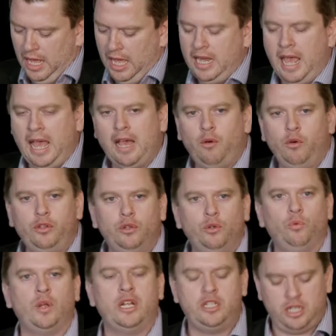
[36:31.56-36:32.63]
And how are
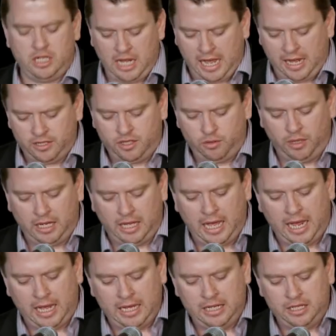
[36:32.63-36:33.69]
you reaching out to
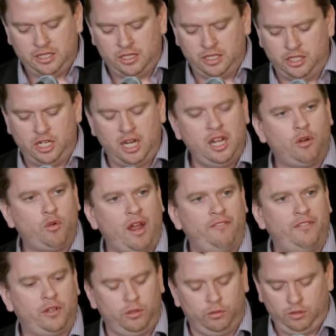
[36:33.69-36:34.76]
engage the
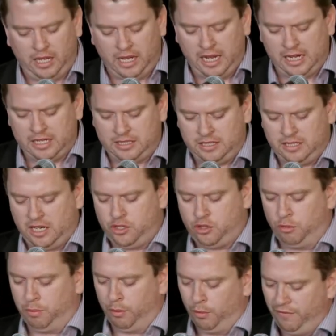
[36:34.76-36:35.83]
geographical and
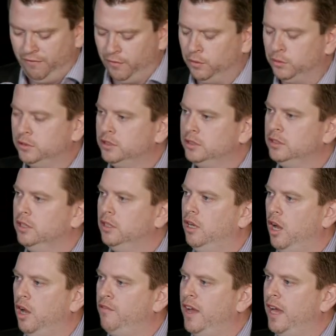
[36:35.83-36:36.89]
existential peripherals
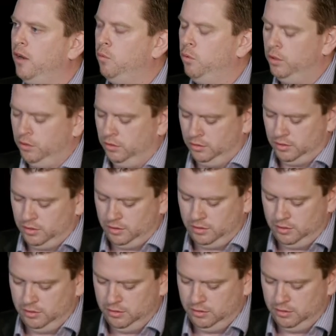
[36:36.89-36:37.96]
of our world?
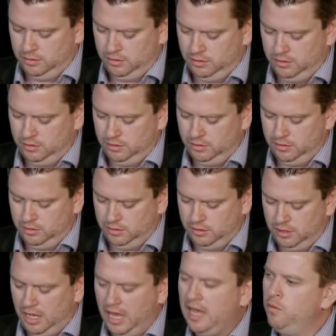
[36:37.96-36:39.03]

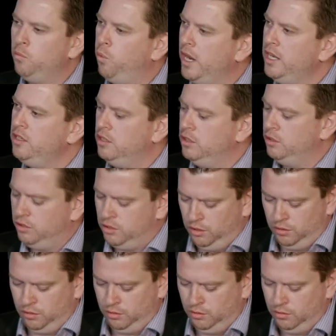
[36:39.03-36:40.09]
And when you
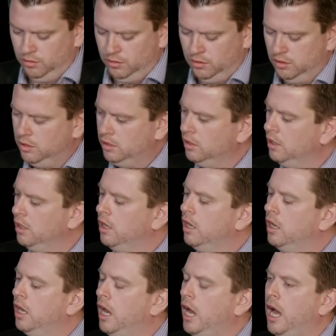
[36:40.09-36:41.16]
do,
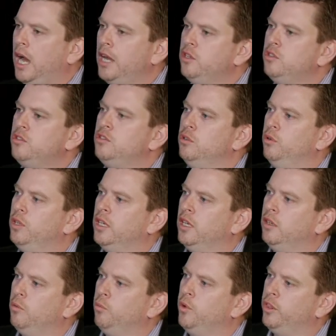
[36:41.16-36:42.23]
are you doing
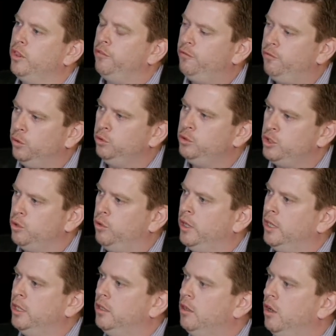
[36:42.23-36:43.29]
it with the full
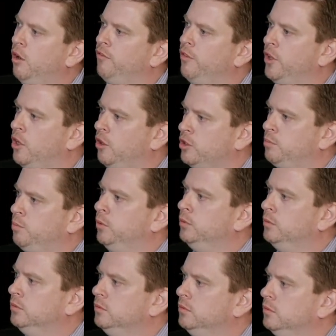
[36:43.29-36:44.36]
joy of the gospel?
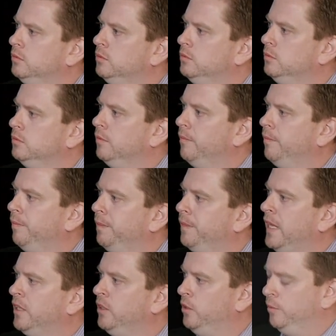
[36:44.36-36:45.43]

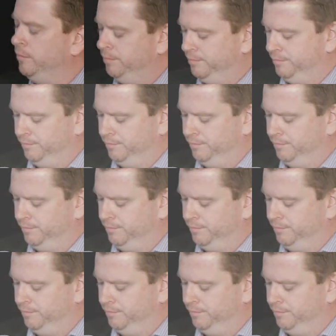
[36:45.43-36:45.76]
Thank you.